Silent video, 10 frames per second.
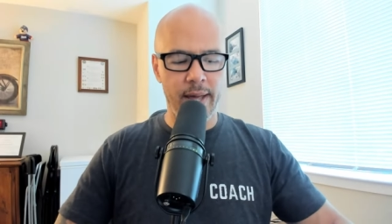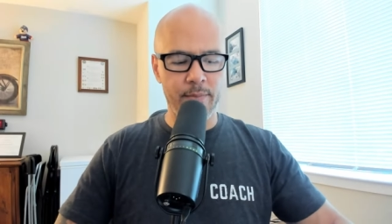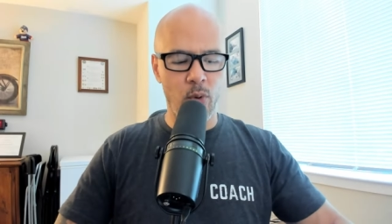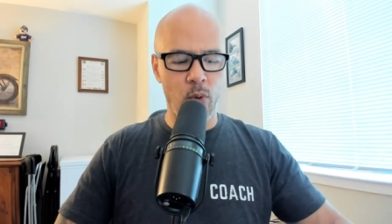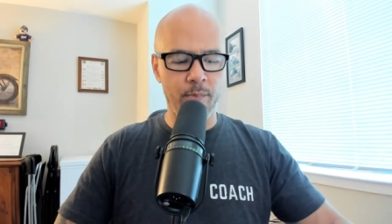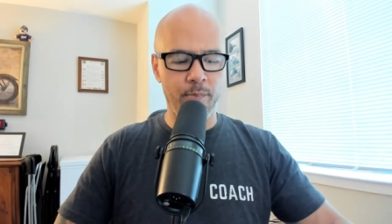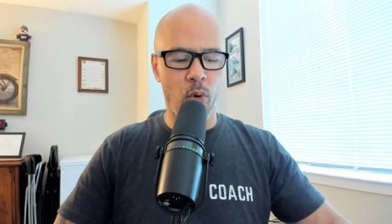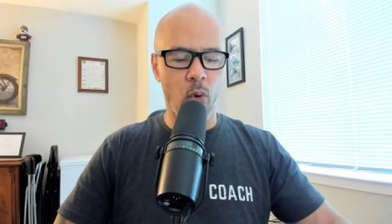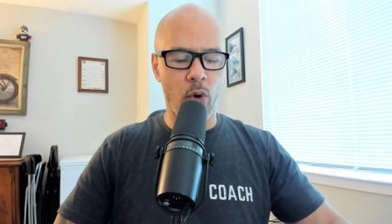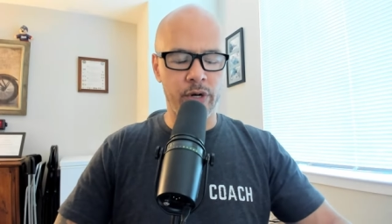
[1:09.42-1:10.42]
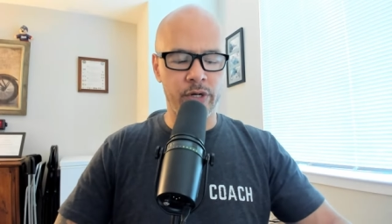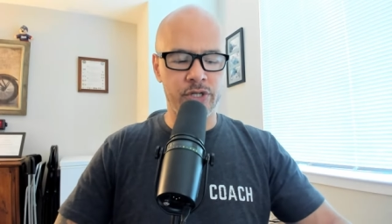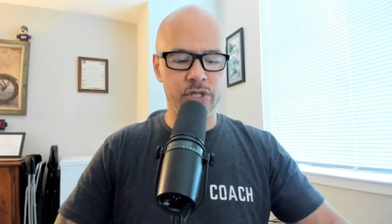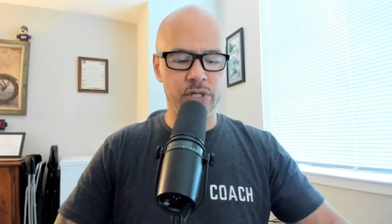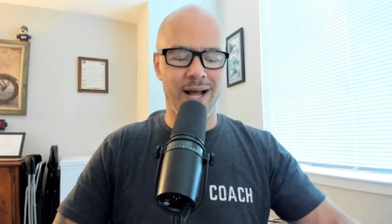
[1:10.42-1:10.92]
a more
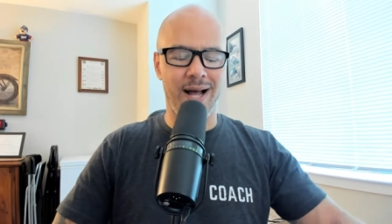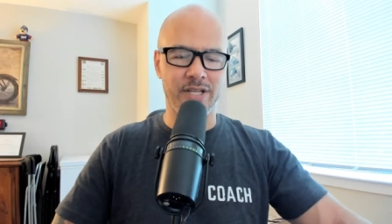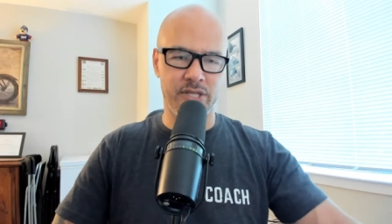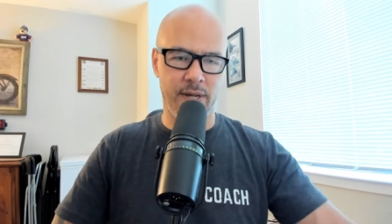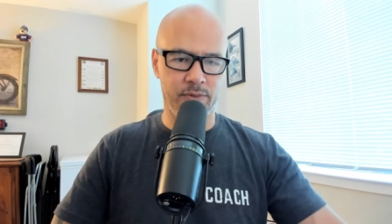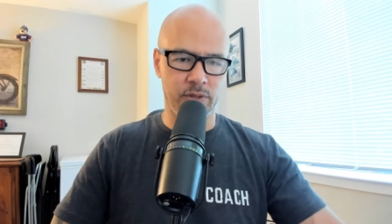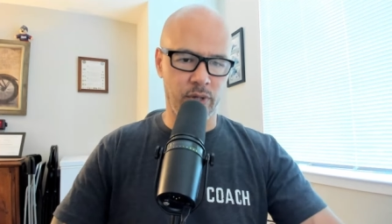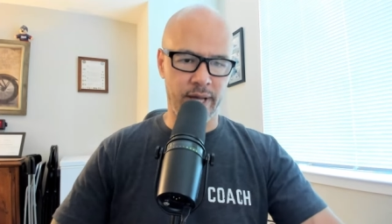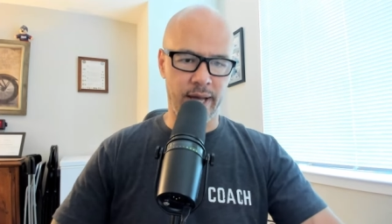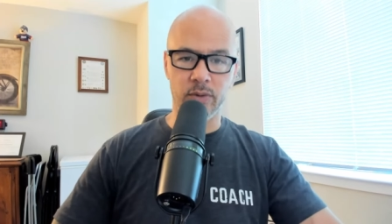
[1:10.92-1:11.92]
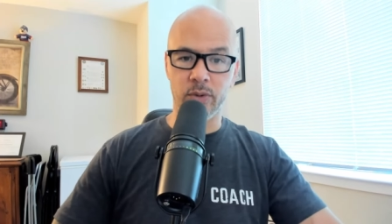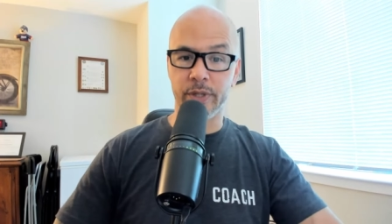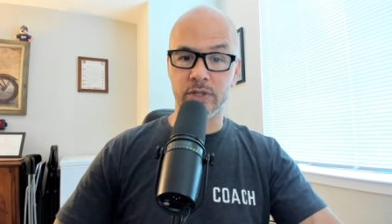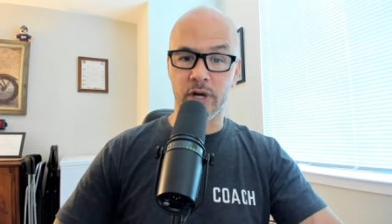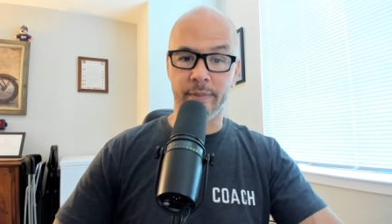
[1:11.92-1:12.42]
important concept to look at
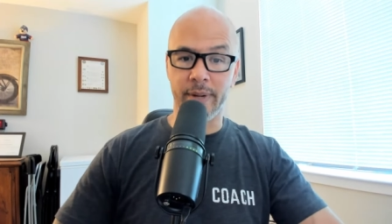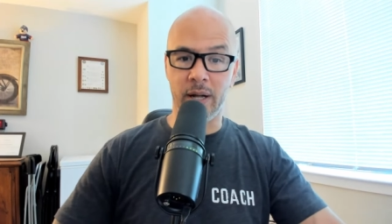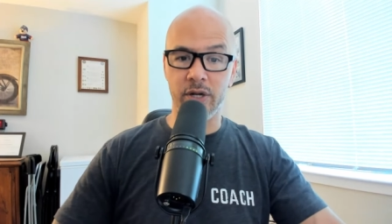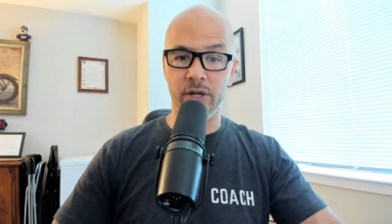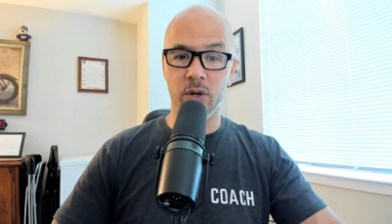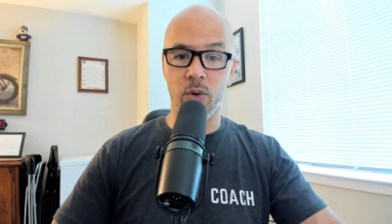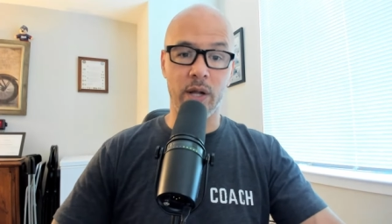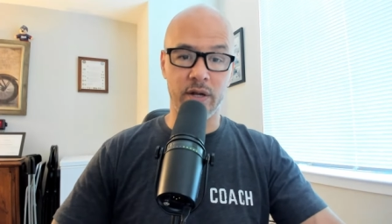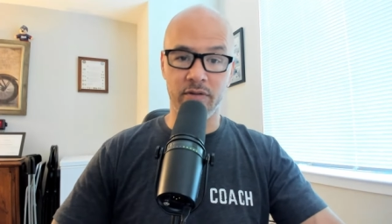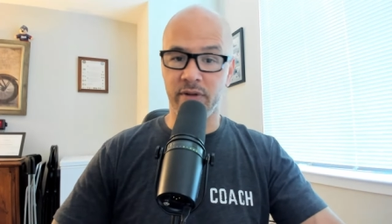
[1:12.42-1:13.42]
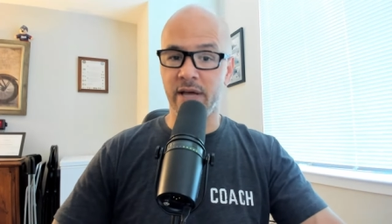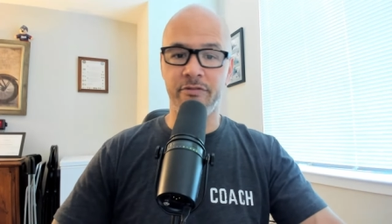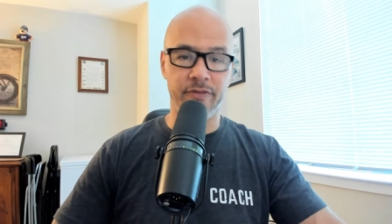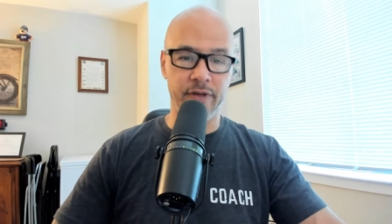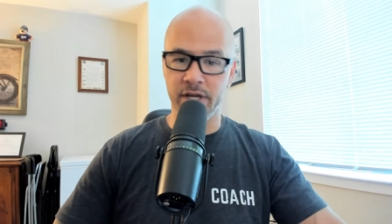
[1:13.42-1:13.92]
when we talk about quality of
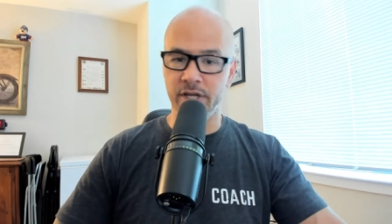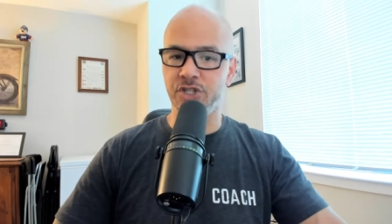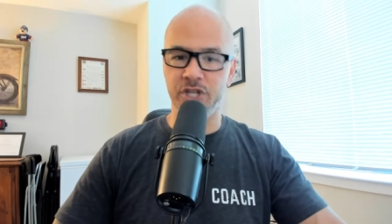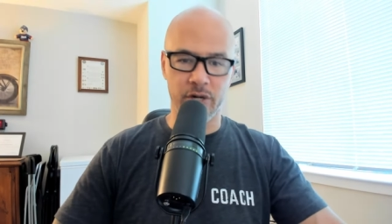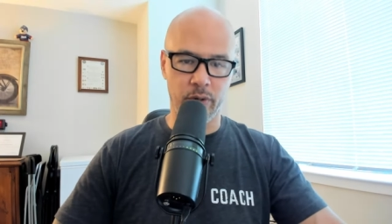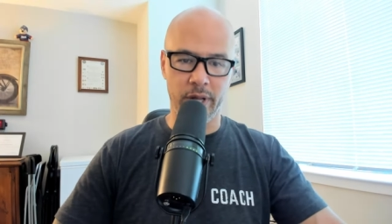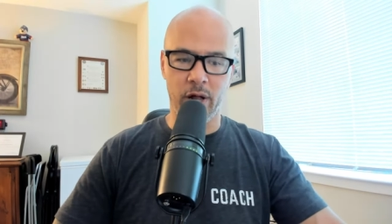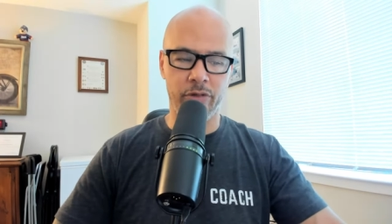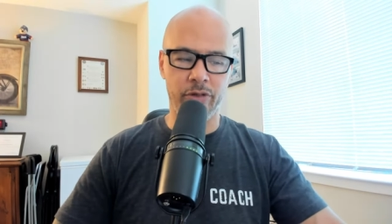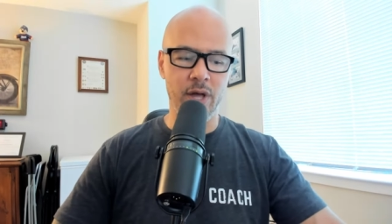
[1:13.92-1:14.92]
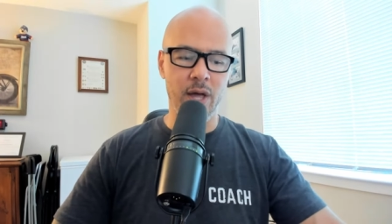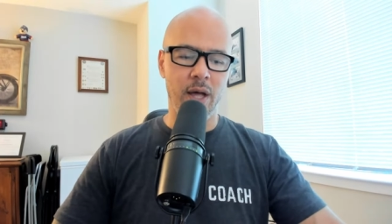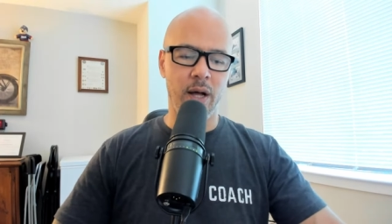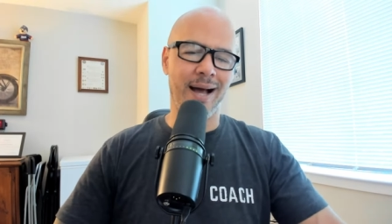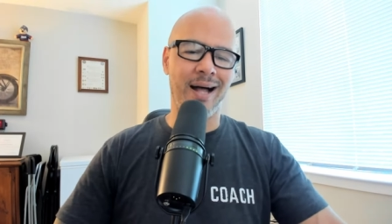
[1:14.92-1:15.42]
life, fitness, general health,
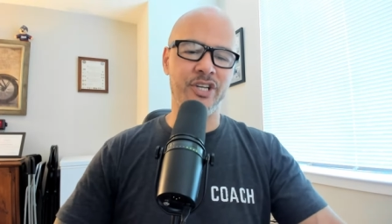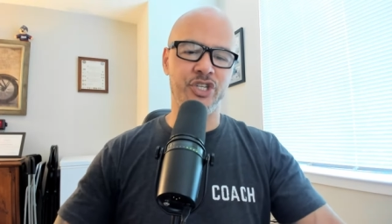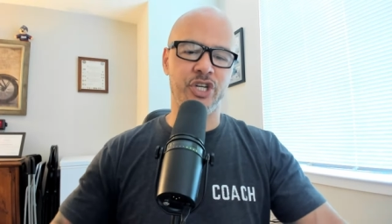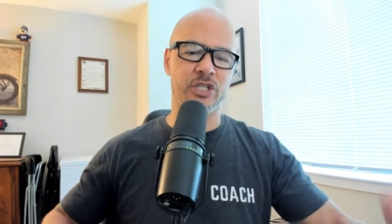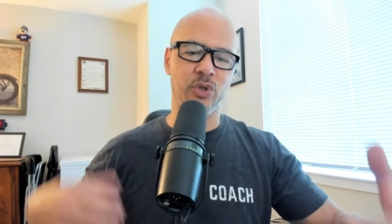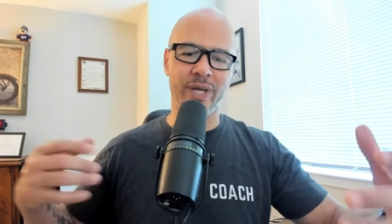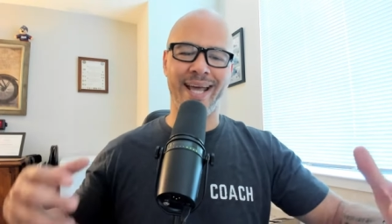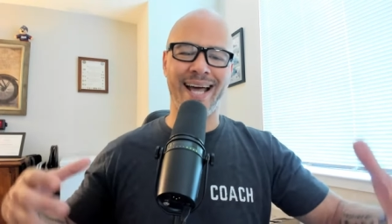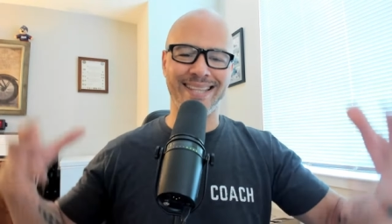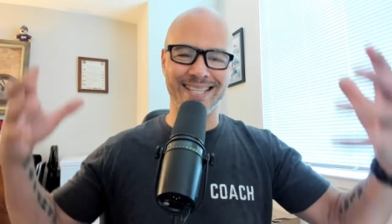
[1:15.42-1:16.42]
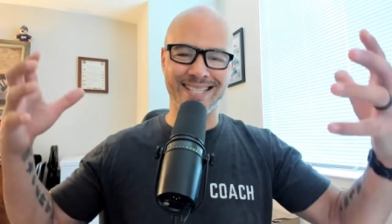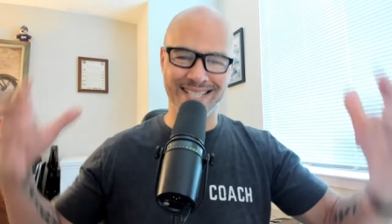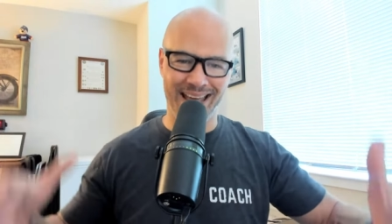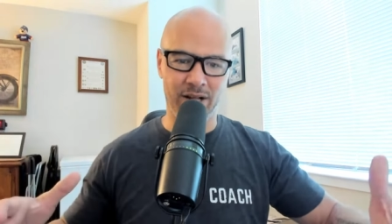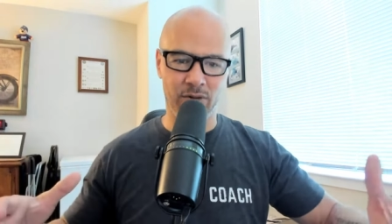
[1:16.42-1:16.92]
beyond just looking at the
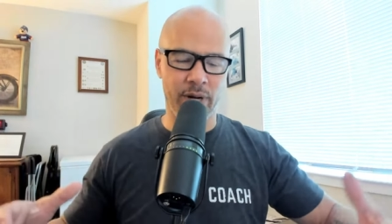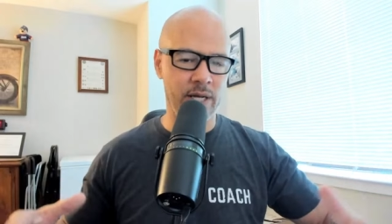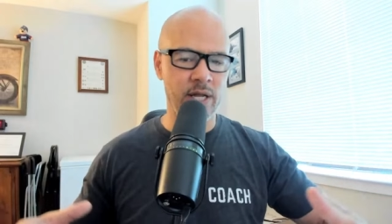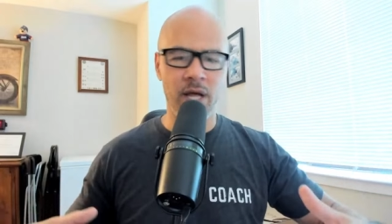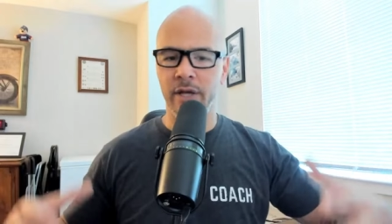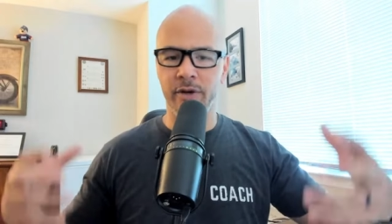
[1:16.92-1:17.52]
scale, right?